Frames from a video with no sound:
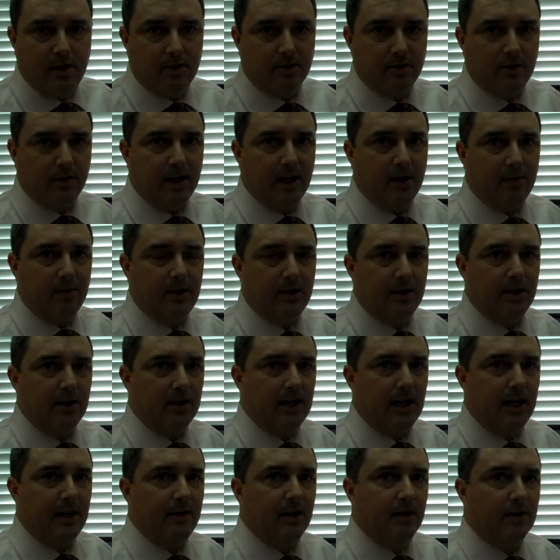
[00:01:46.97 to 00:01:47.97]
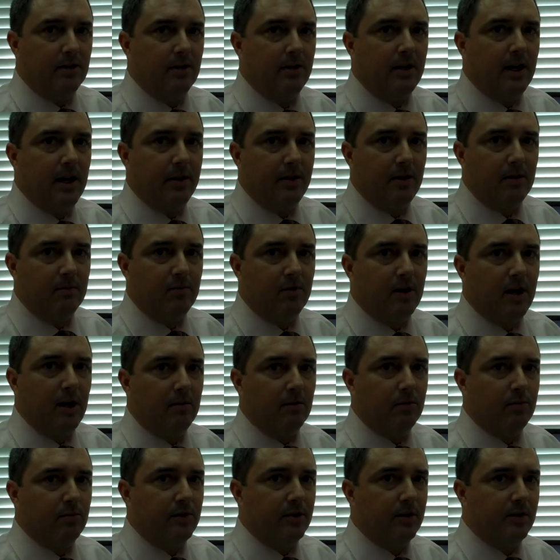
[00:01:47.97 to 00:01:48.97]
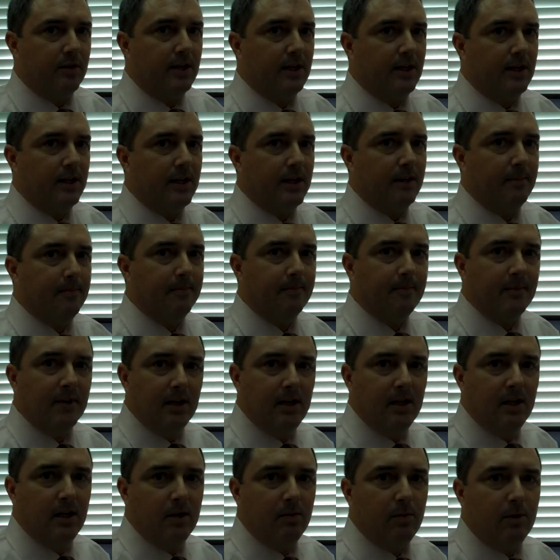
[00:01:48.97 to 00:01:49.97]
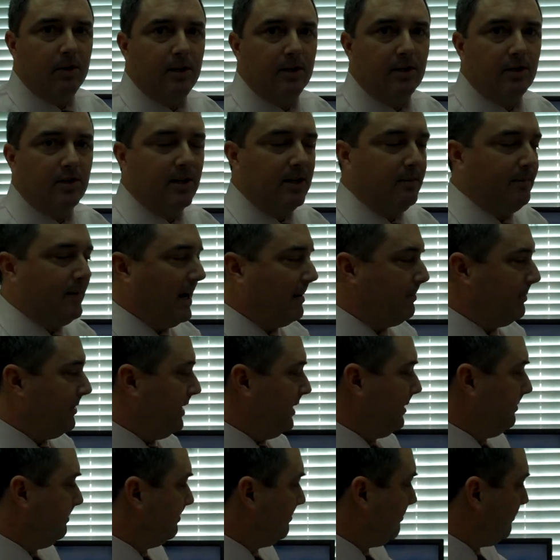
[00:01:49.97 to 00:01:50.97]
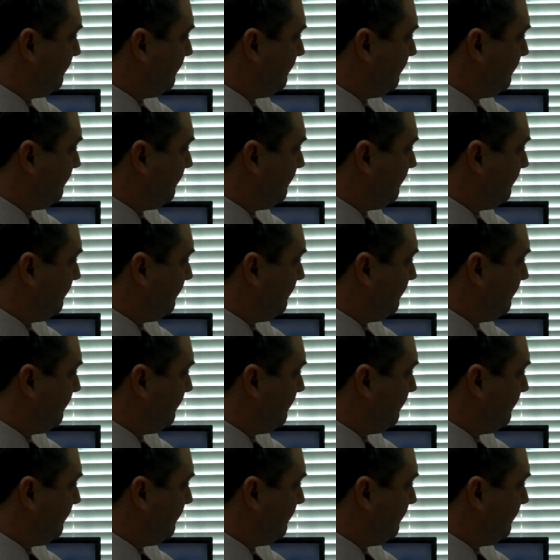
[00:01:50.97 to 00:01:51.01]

so that would indicate that's not the problem with his sleep apnea.